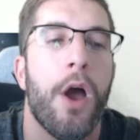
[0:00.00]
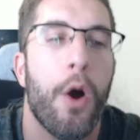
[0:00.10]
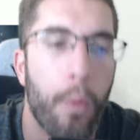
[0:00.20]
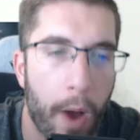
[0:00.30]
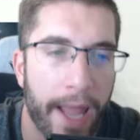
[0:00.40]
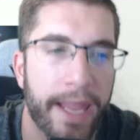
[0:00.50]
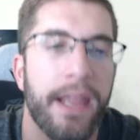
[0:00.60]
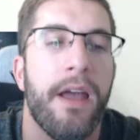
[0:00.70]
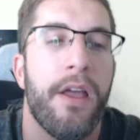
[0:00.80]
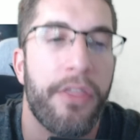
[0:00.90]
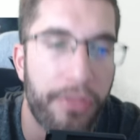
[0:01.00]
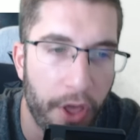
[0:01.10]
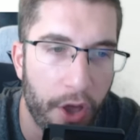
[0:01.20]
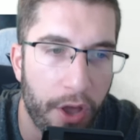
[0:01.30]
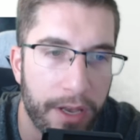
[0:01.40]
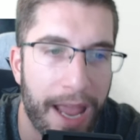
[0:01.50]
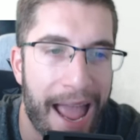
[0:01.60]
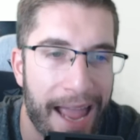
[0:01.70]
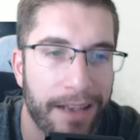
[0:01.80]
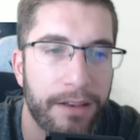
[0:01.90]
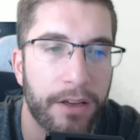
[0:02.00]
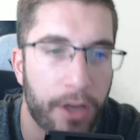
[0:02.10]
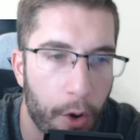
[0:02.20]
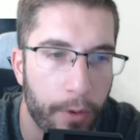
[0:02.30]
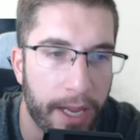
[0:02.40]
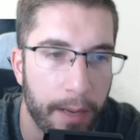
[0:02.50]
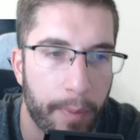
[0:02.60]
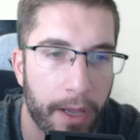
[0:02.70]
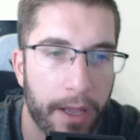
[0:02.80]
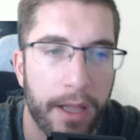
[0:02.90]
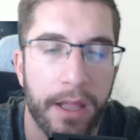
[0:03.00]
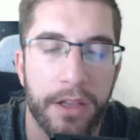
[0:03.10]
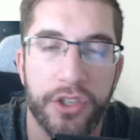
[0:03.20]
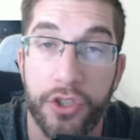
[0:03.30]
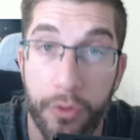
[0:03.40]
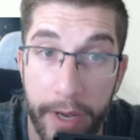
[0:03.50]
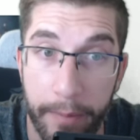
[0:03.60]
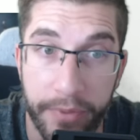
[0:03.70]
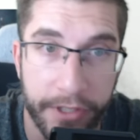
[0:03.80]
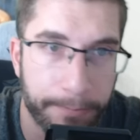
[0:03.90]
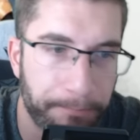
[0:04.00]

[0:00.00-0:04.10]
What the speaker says: away, third, and goalkeeper strips.